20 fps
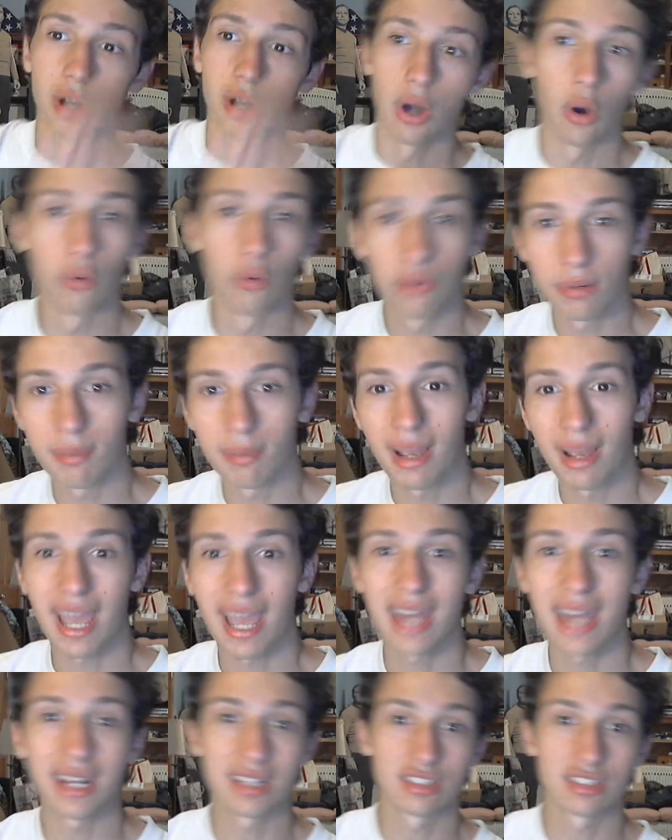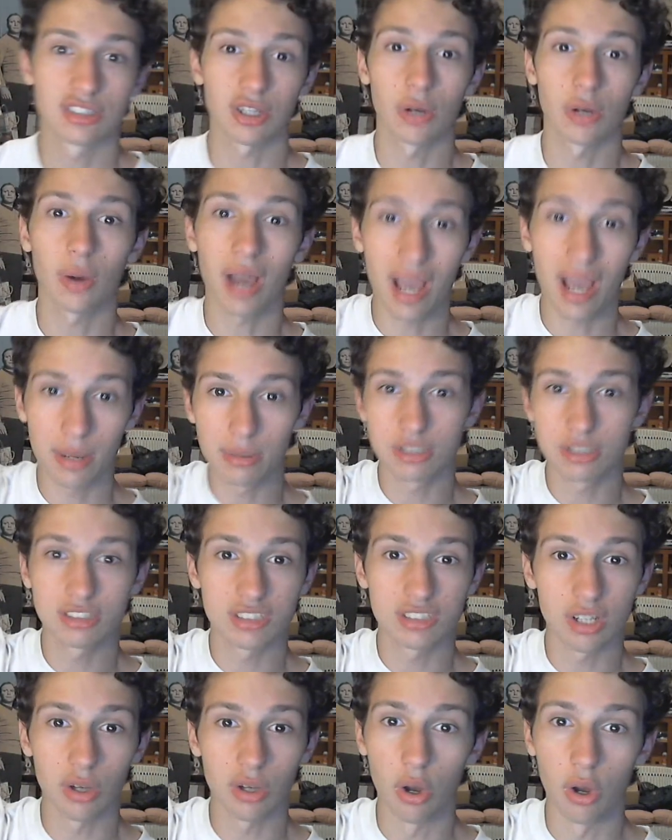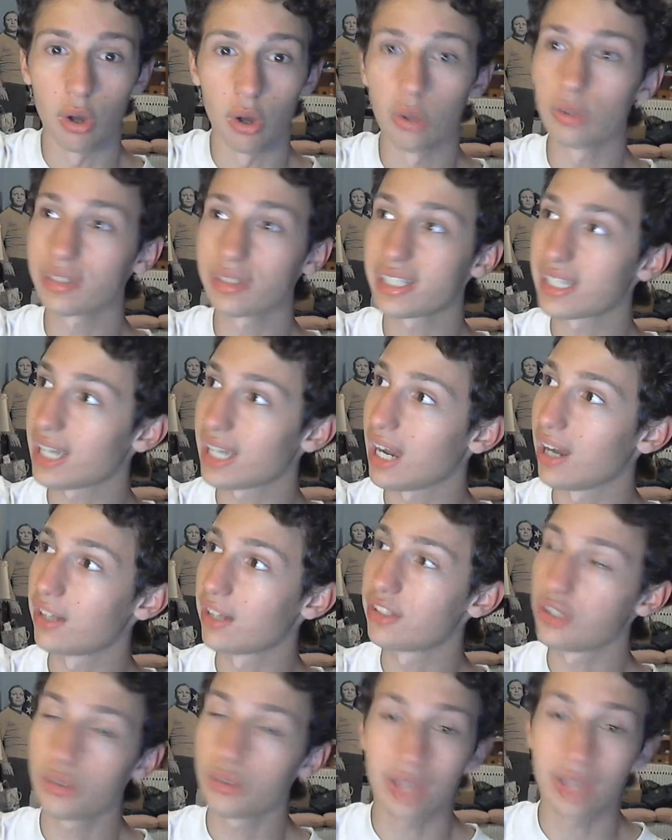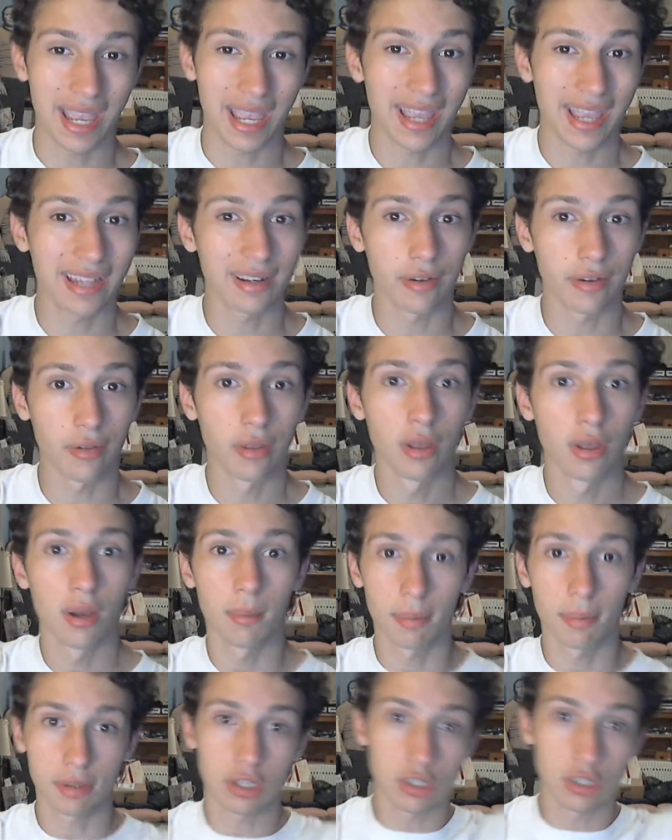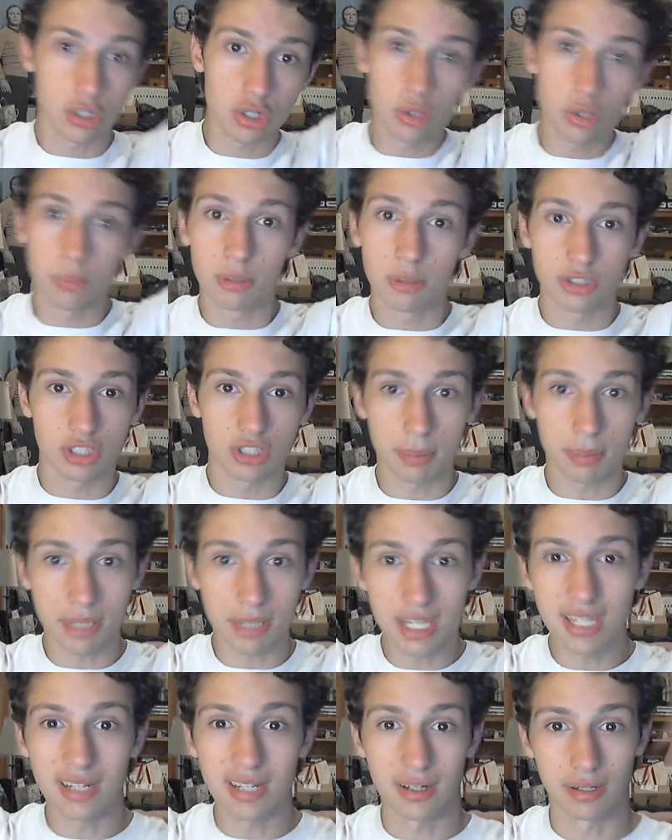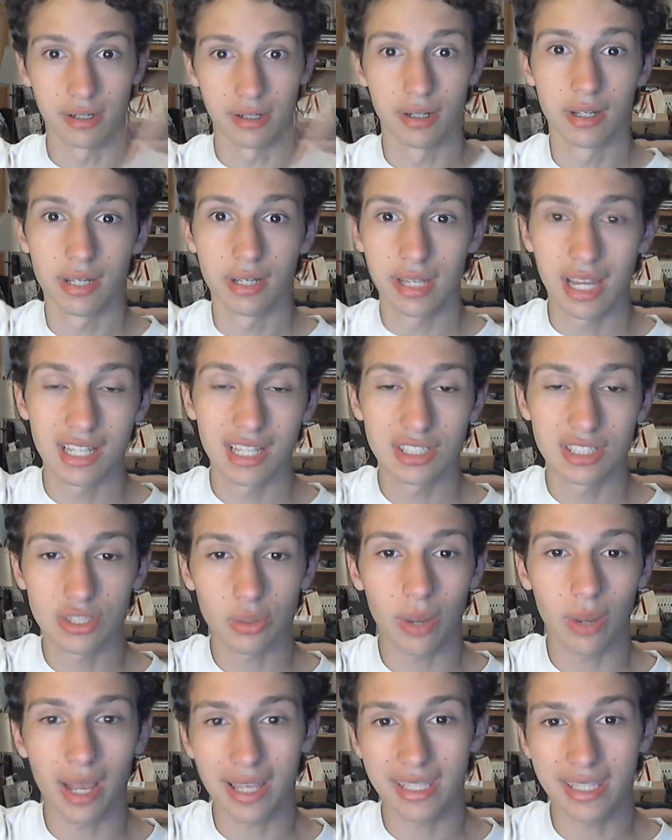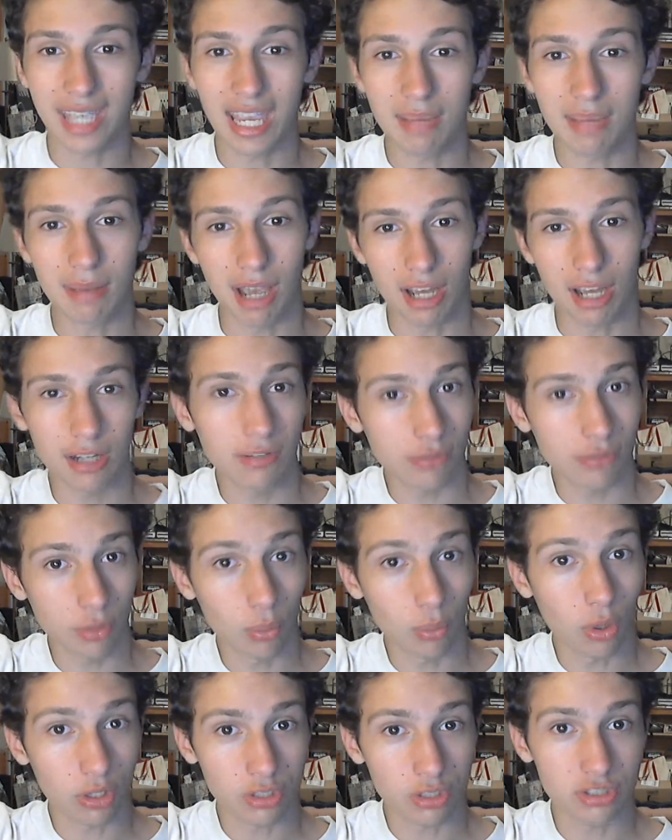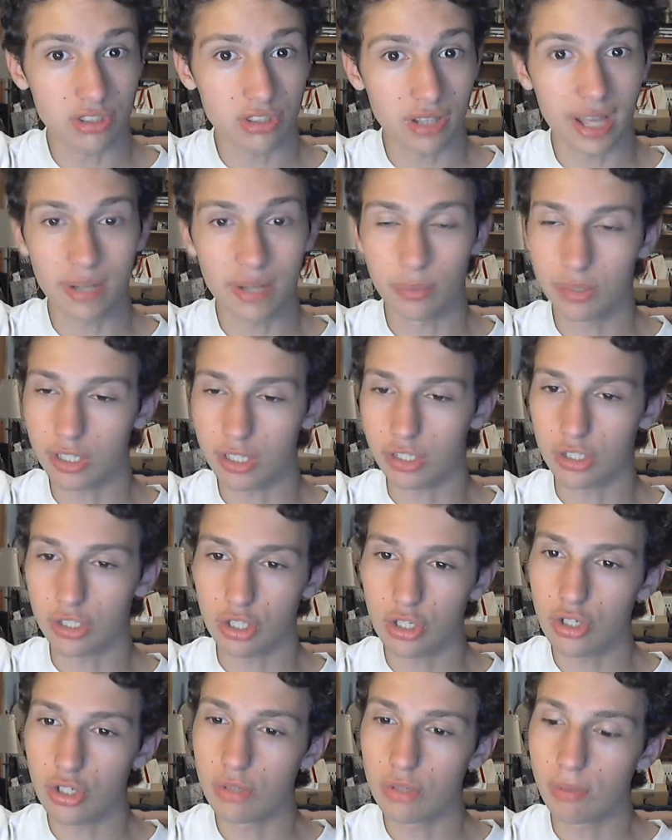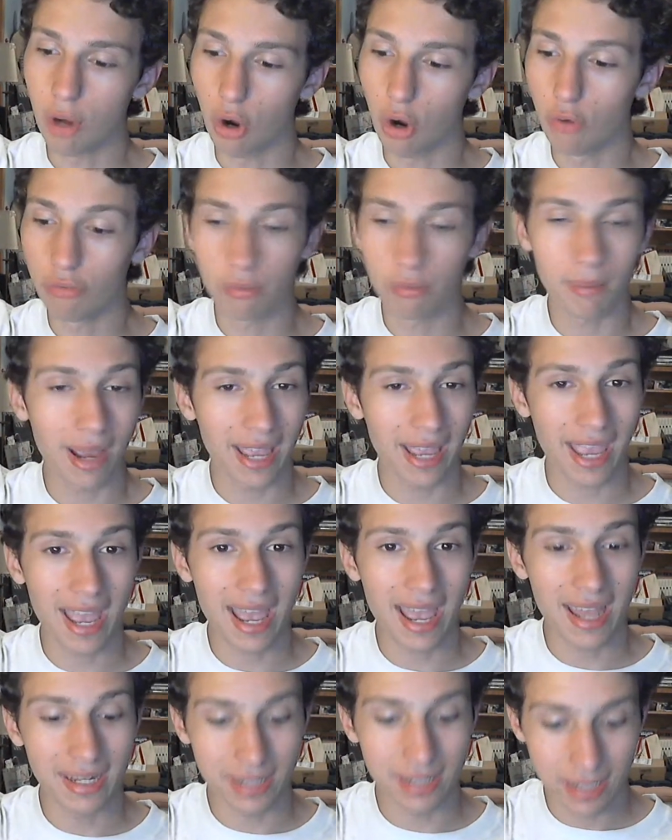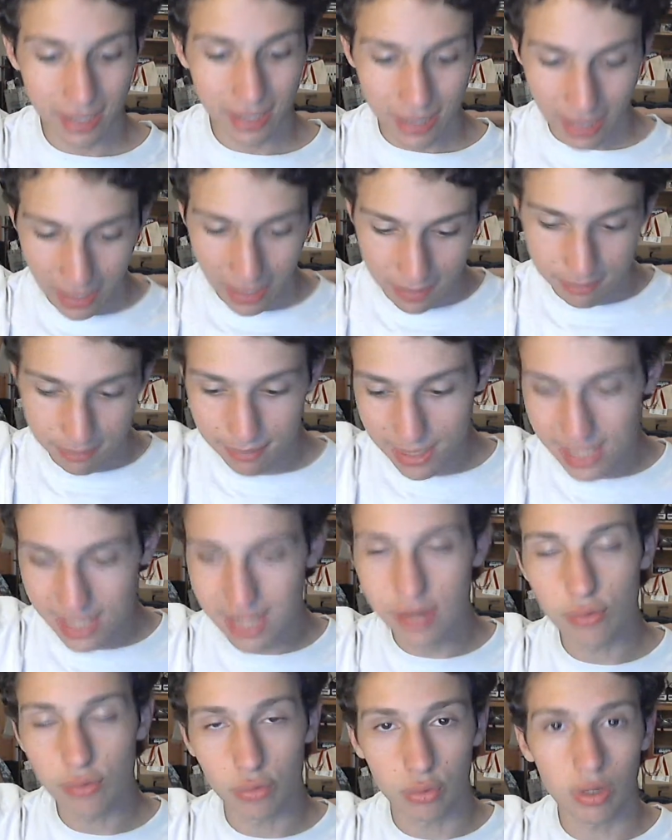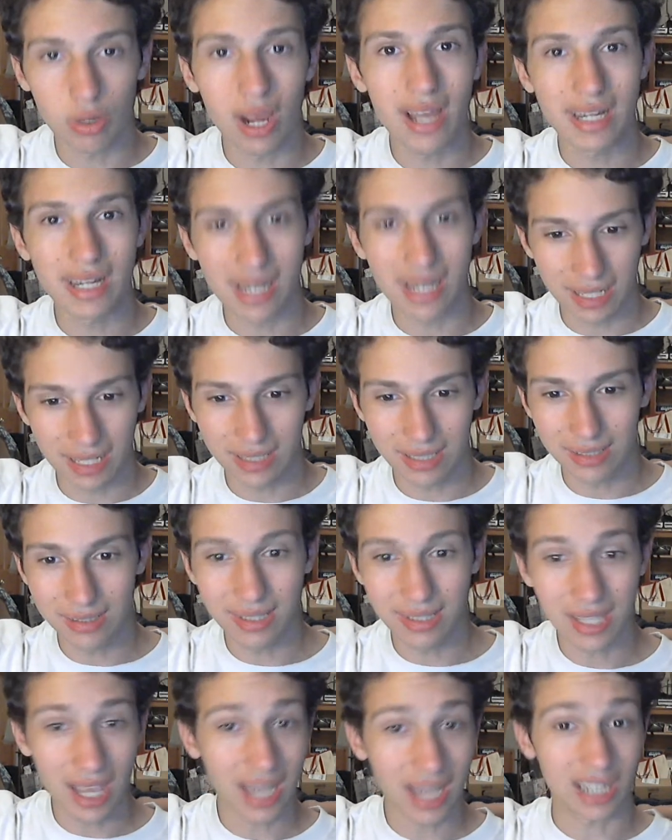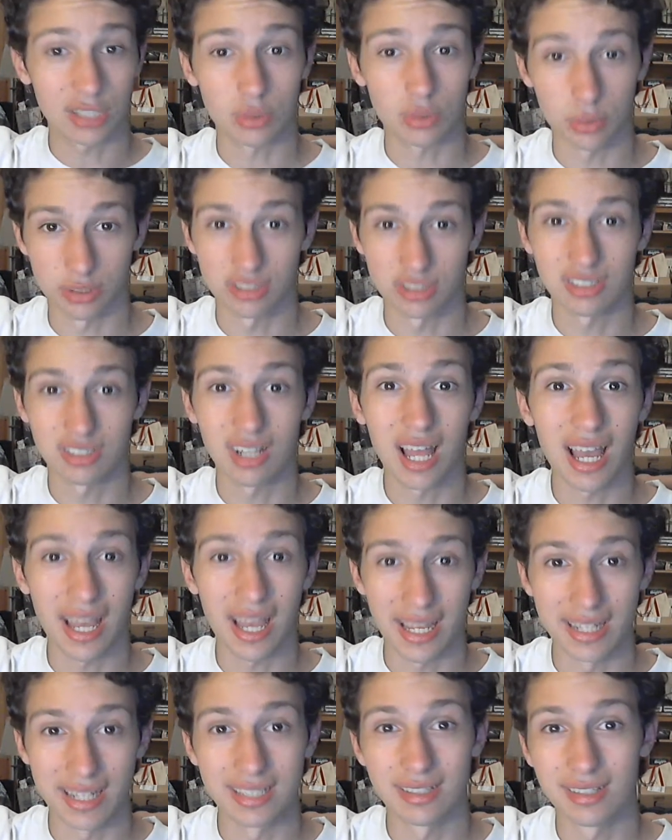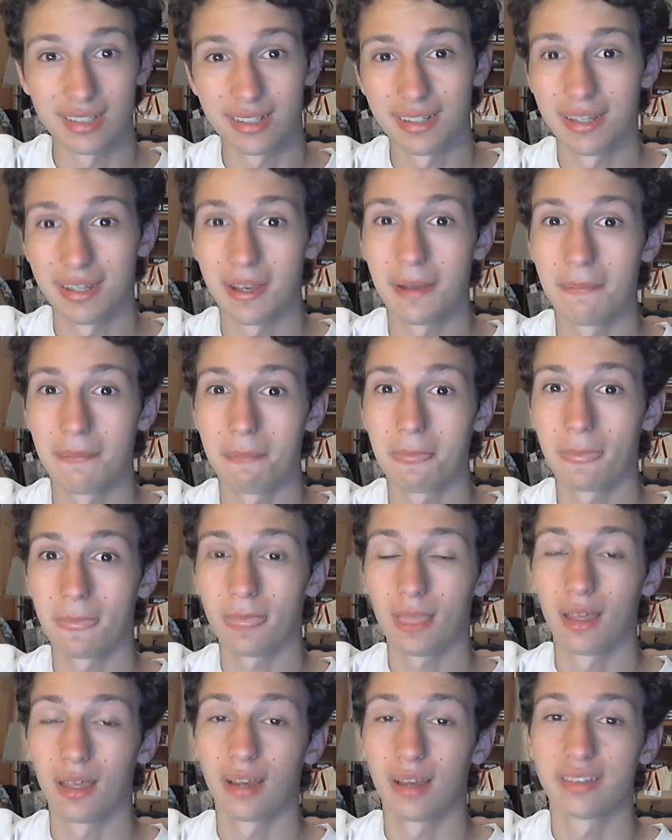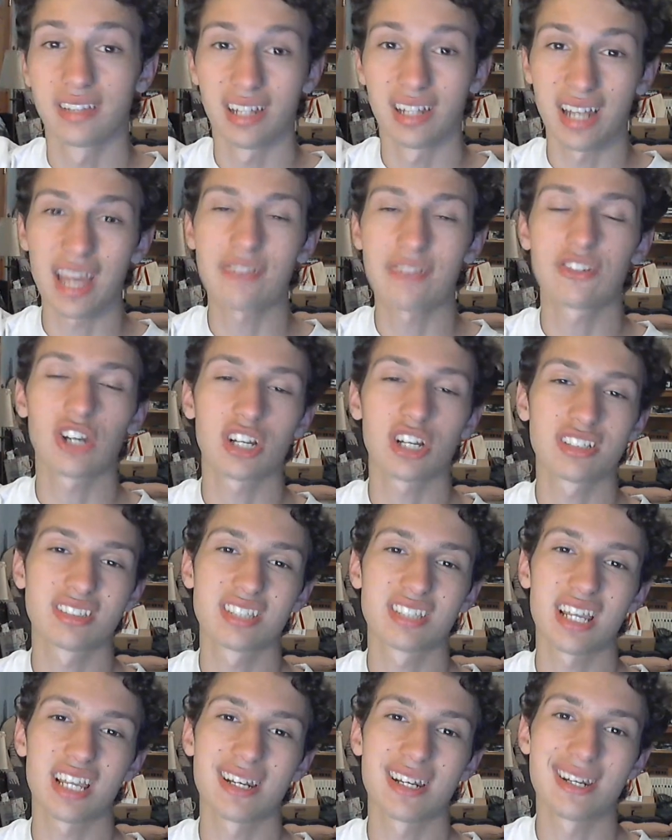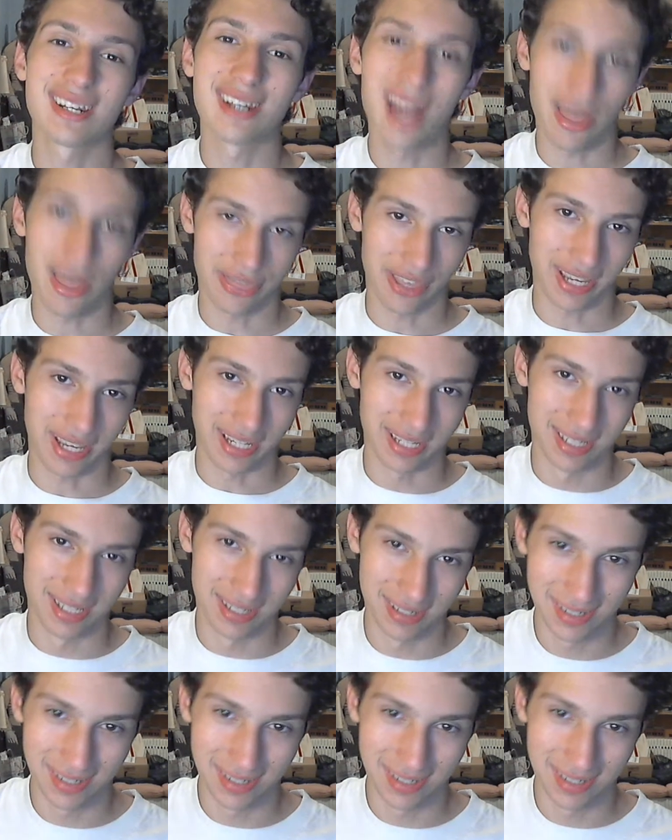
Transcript: over my head, and so I was still holding onto the handle, but the tube was up here. And so I came out of the water slide with the tube over my head and me riding the actual slide. The lifeguard said nothing.